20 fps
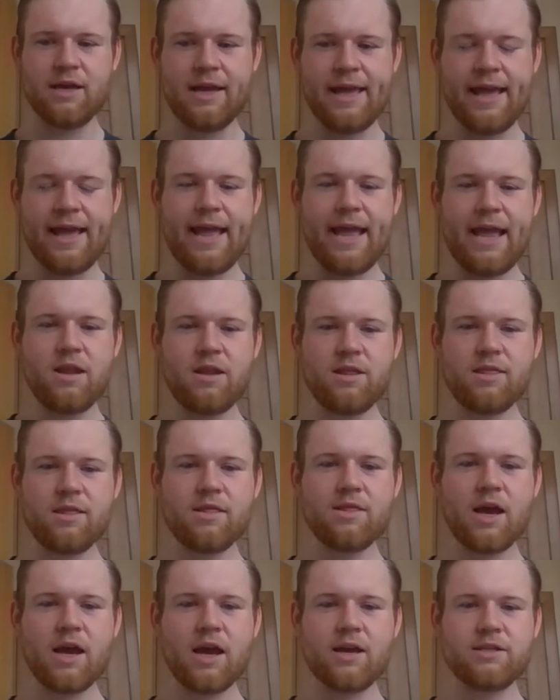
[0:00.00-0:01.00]
anything that
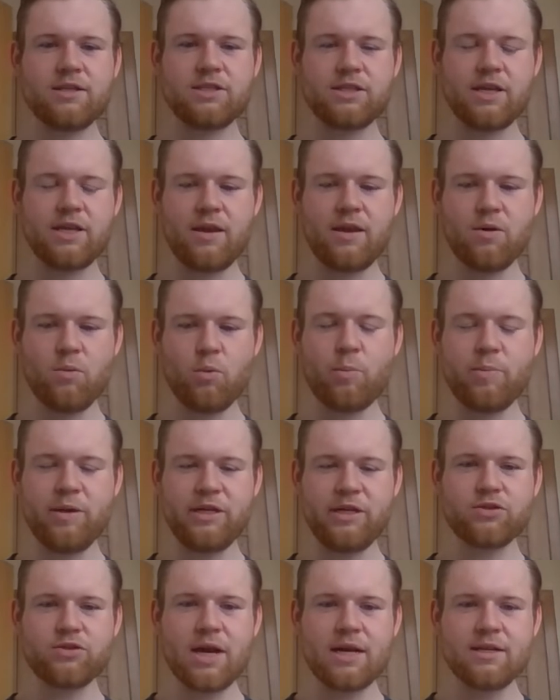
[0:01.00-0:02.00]
I say will be
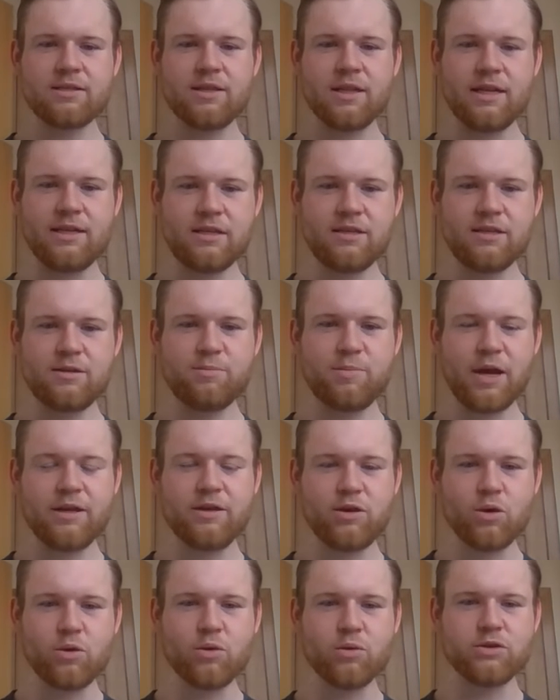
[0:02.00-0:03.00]
translated by
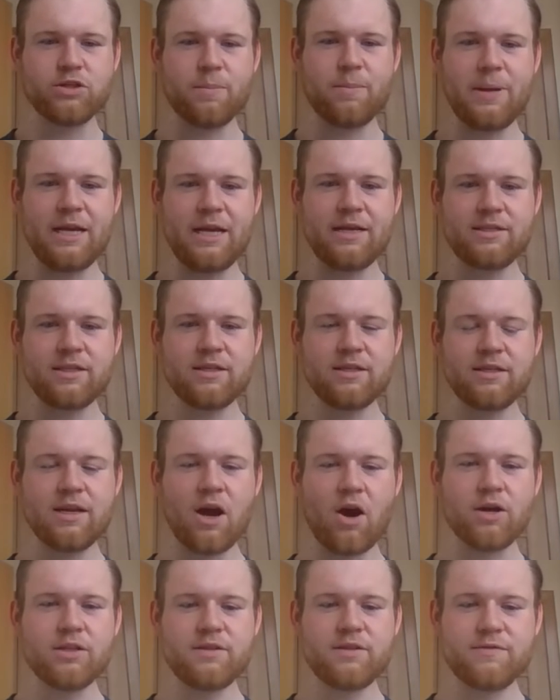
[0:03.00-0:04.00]
Google's amazing
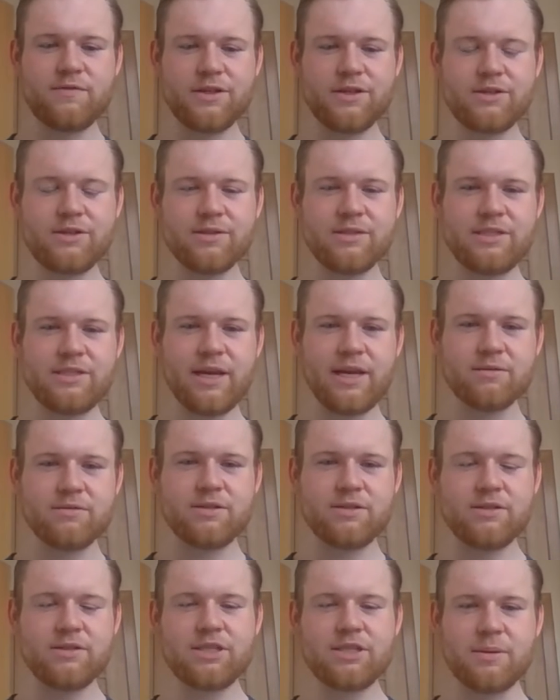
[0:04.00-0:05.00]
artificial
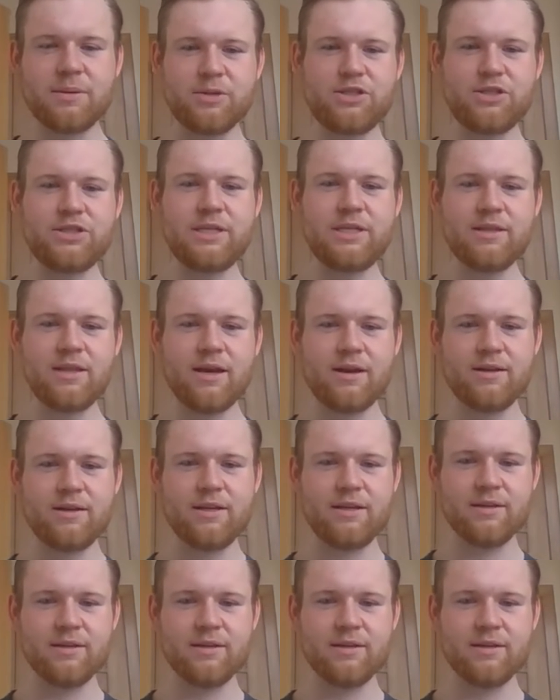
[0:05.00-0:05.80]
intelligence and machine learning.